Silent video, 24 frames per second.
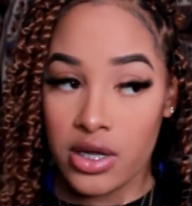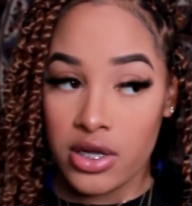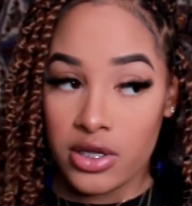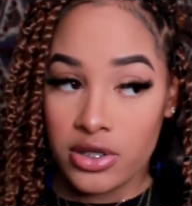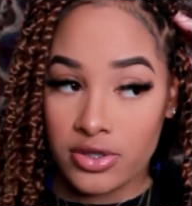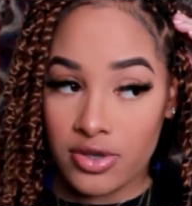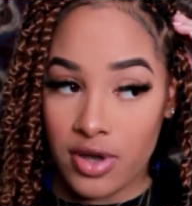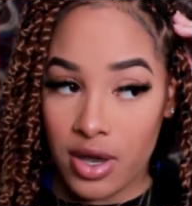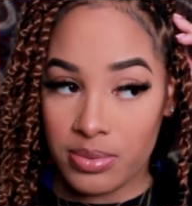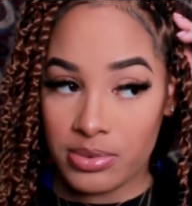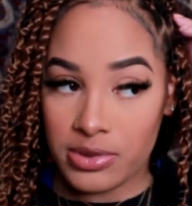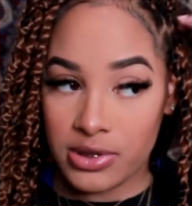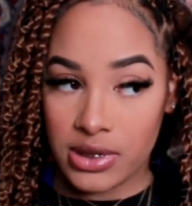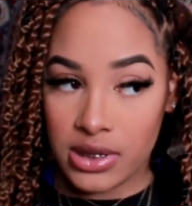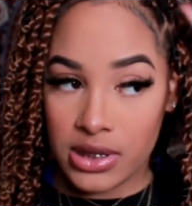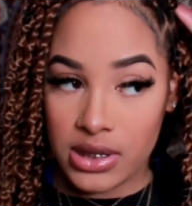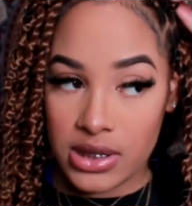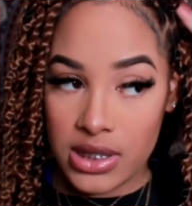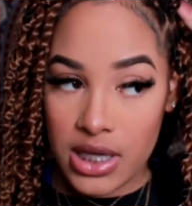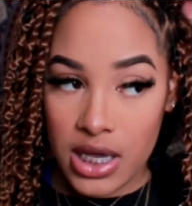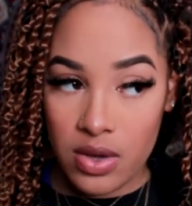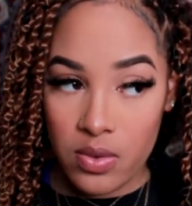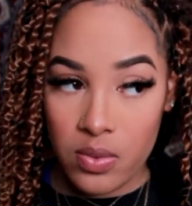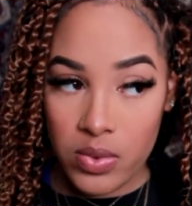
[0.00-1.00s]
So I'm just going to
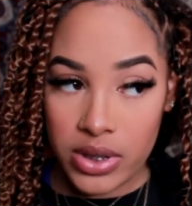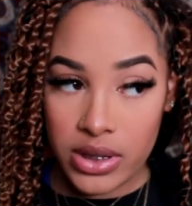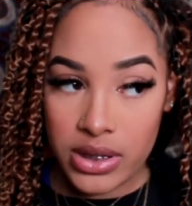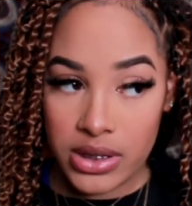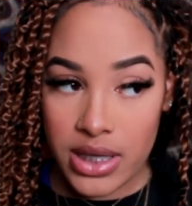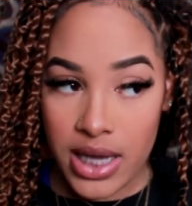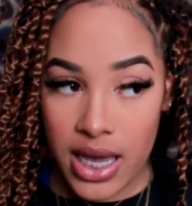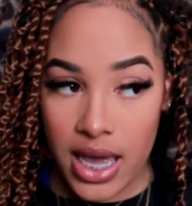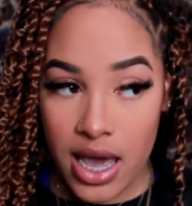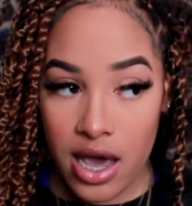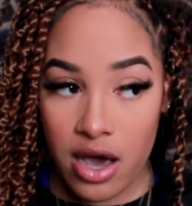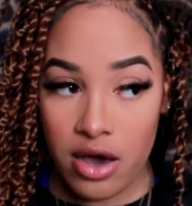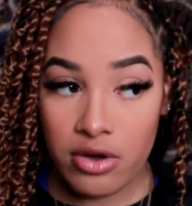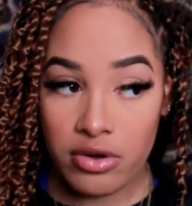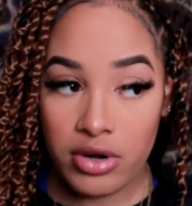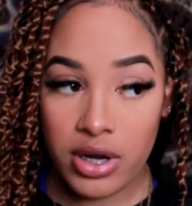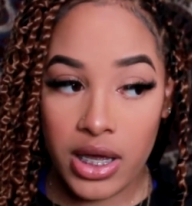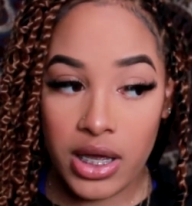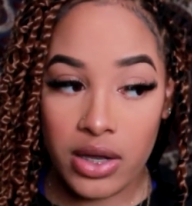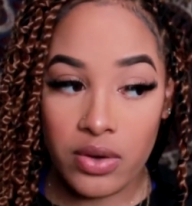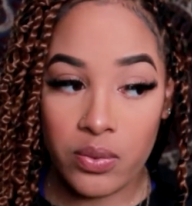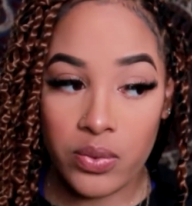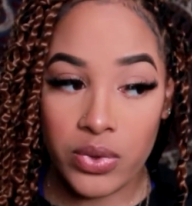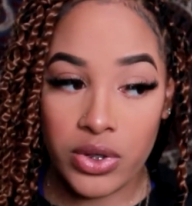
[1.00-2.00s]
take one down
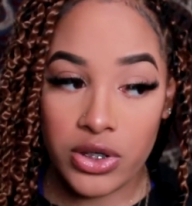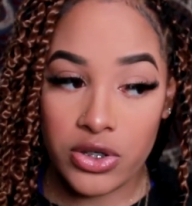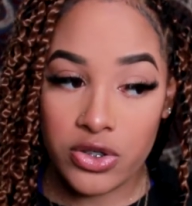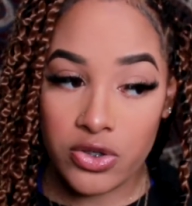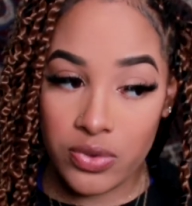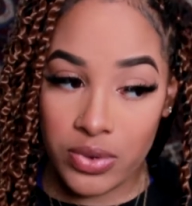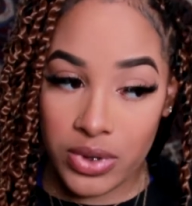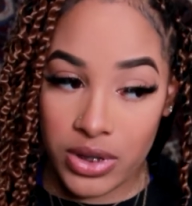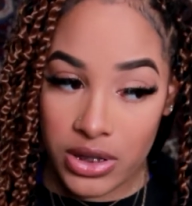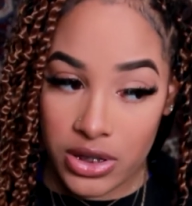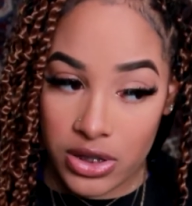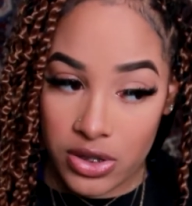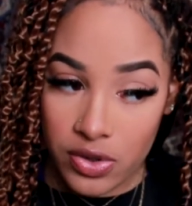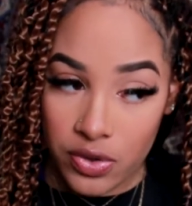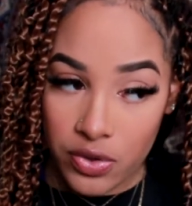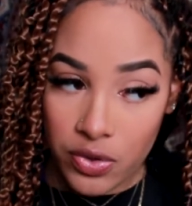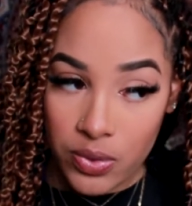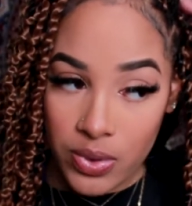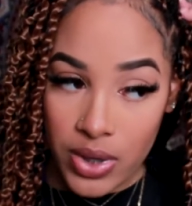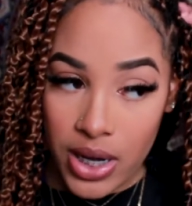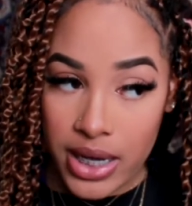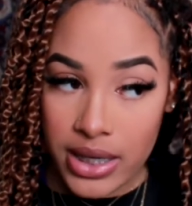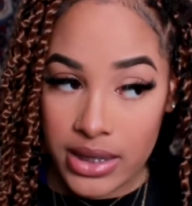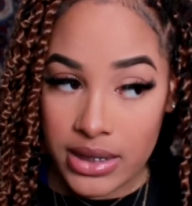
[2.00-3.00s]
and redo it so
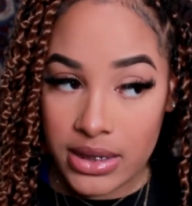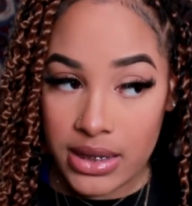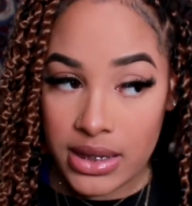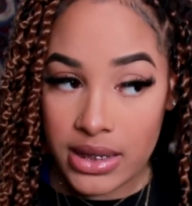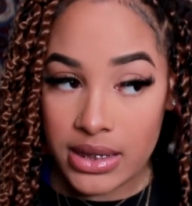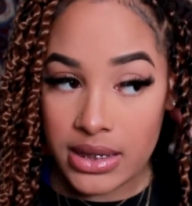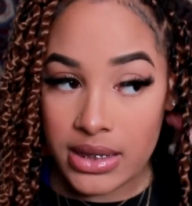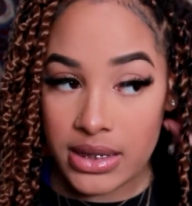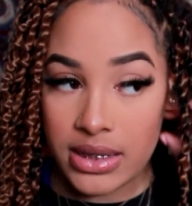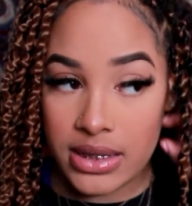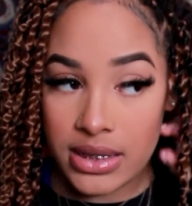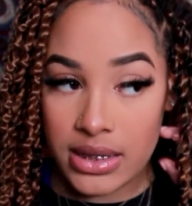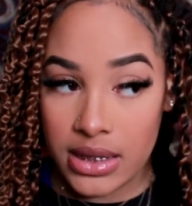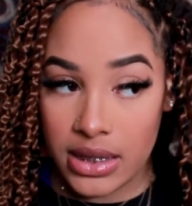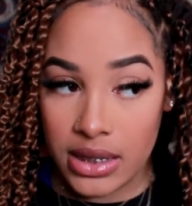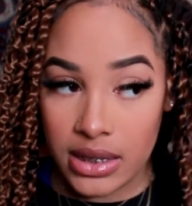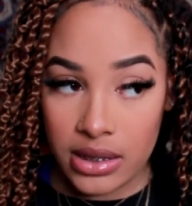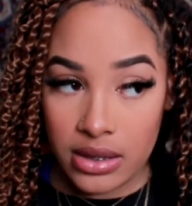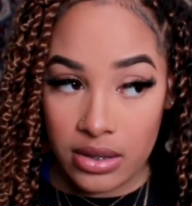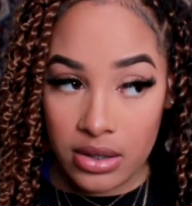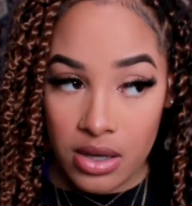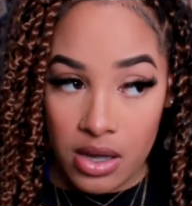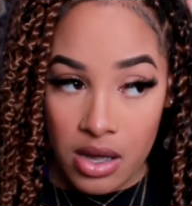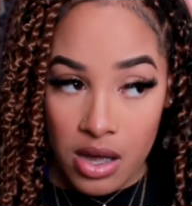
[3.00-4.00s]
you guys can
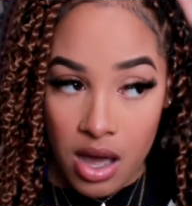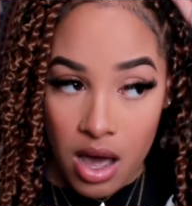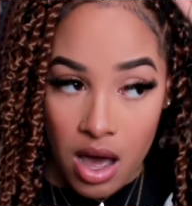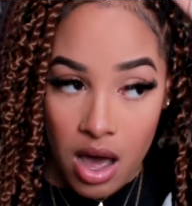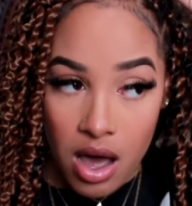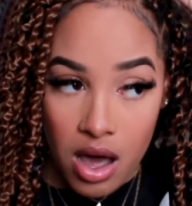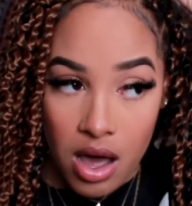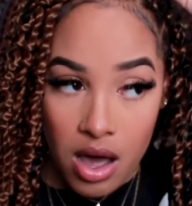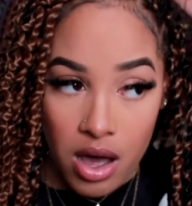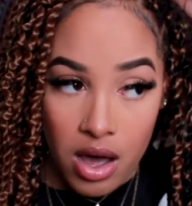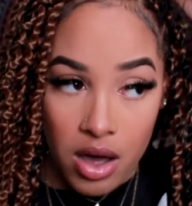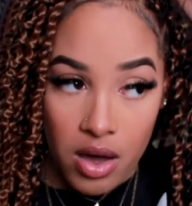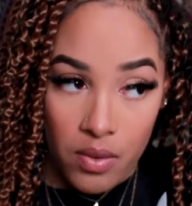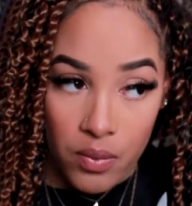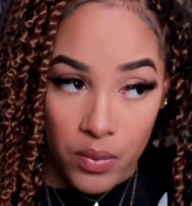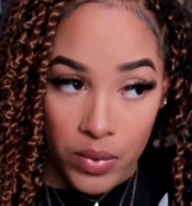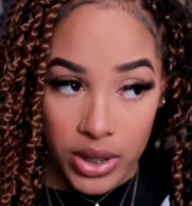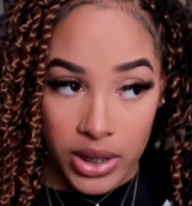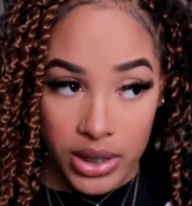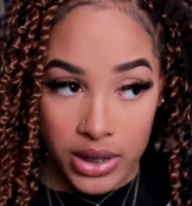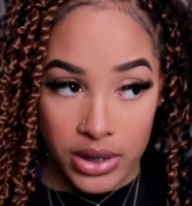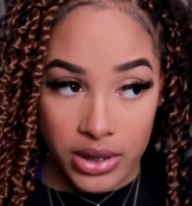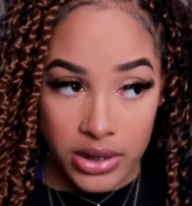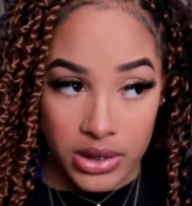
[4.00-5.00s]
see
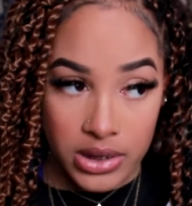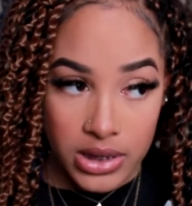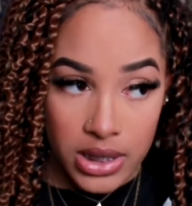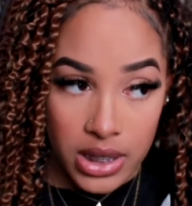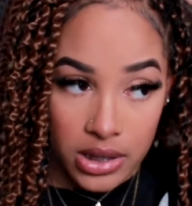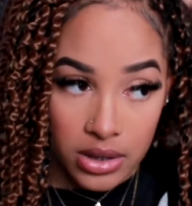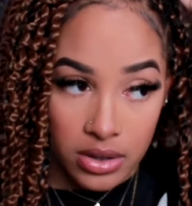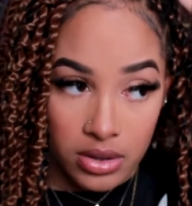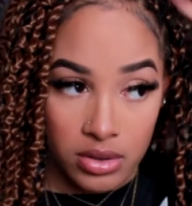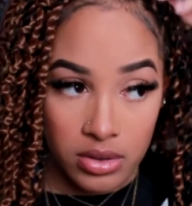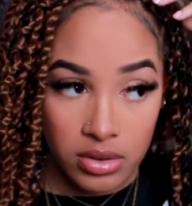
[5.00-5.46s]
what it looks like.